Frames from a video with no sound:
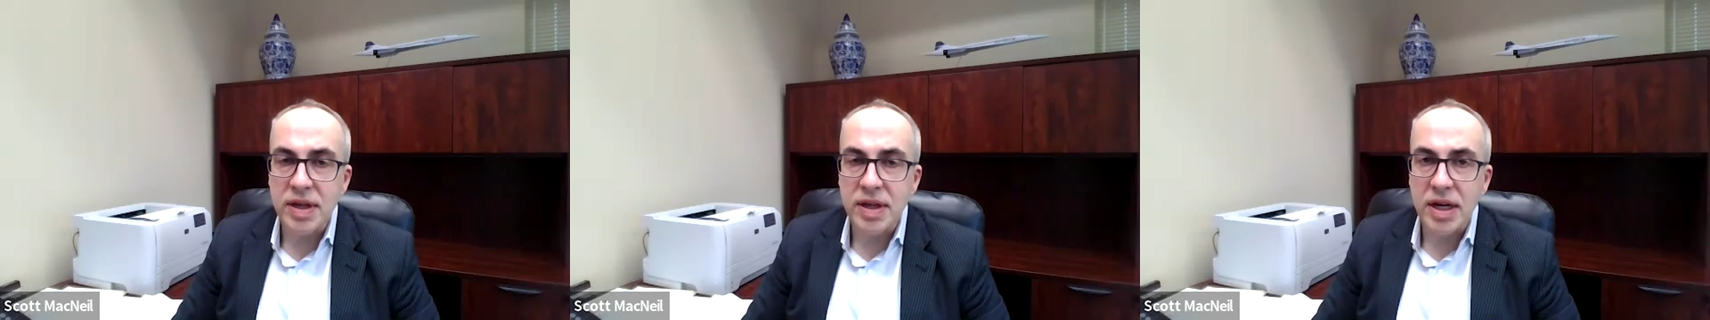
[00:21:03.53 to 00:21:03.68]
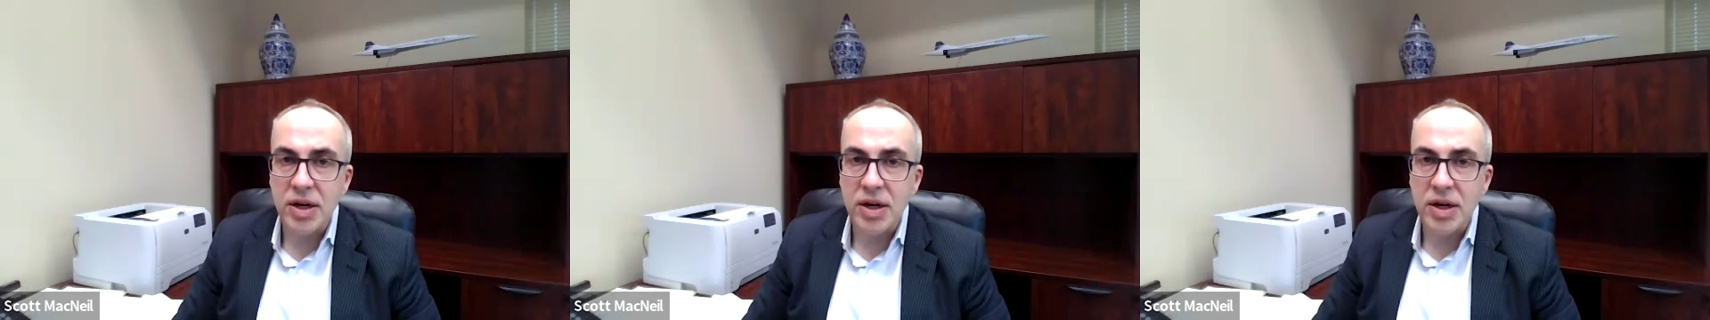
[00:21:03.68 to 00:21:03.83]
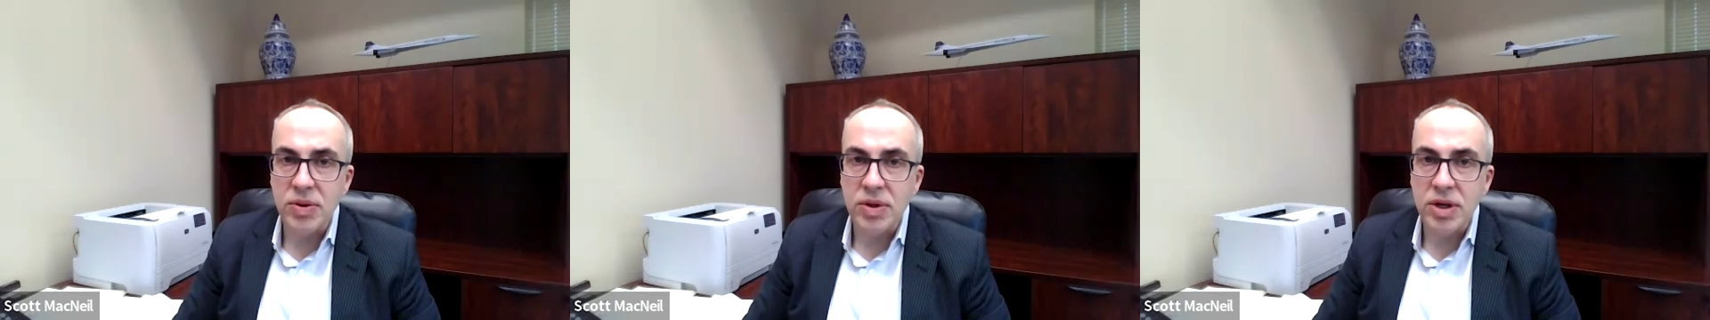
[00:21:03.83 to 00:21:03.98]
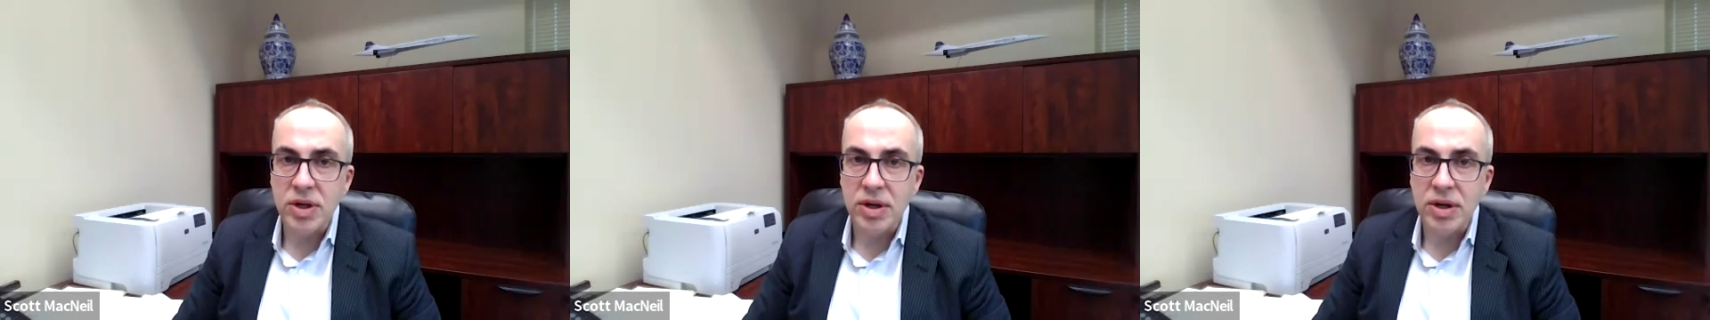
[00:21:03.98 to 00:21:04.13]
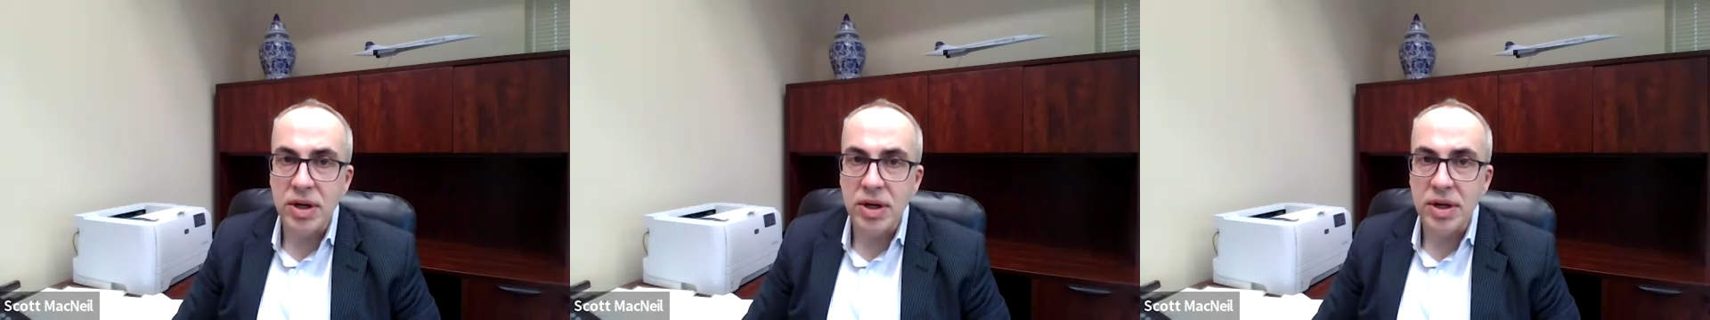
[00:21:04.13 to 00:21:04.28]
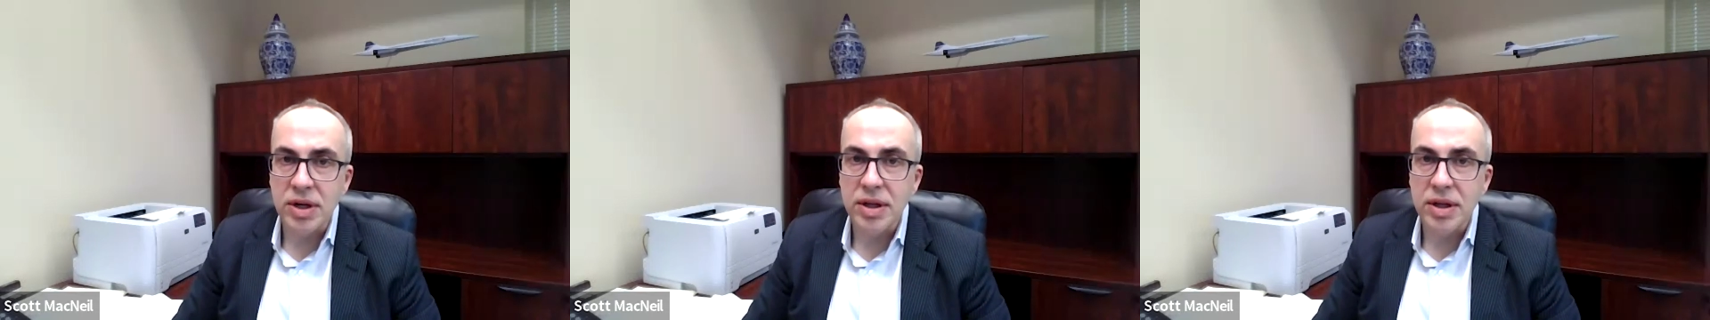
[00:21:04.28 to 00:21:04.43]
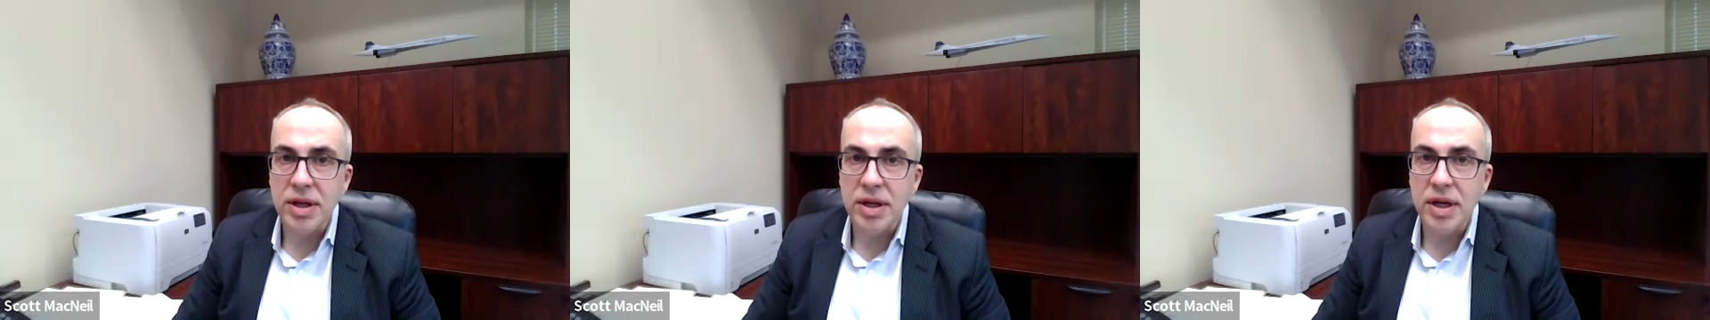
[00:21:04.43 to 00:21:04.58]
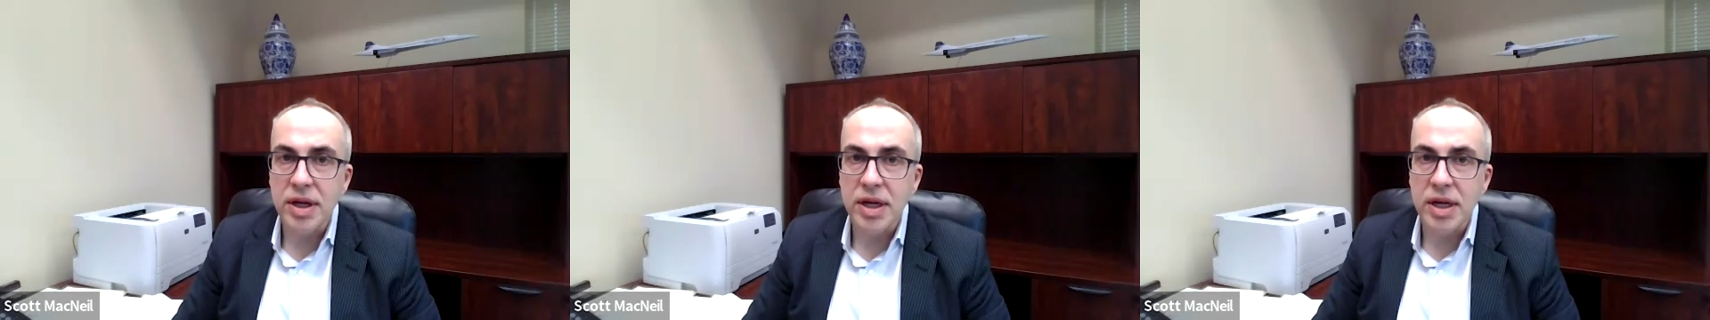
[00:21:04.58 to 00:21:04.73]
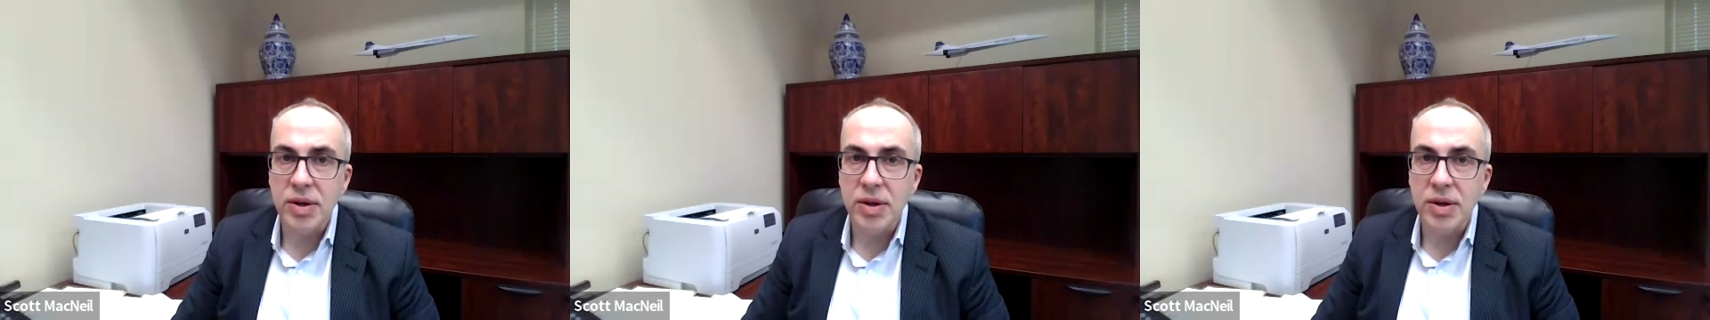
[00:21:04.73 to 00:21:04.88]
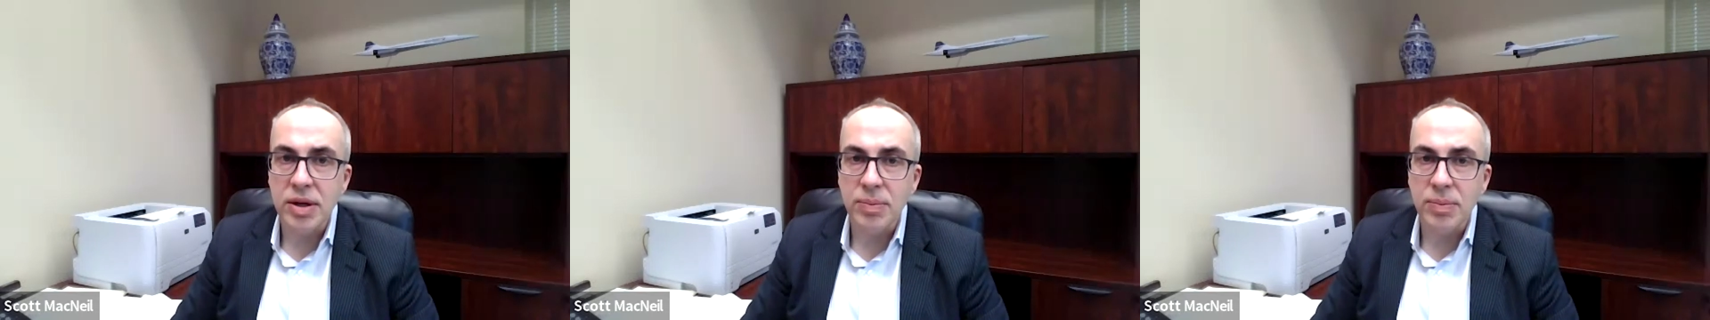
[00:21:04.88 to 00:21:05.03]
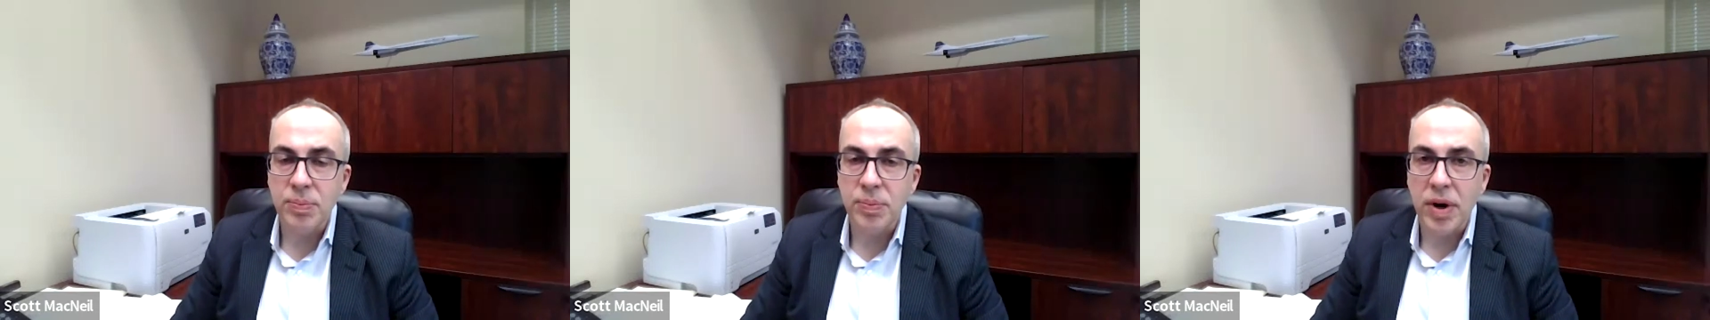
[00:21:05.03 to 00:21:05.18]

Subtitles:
they own currently,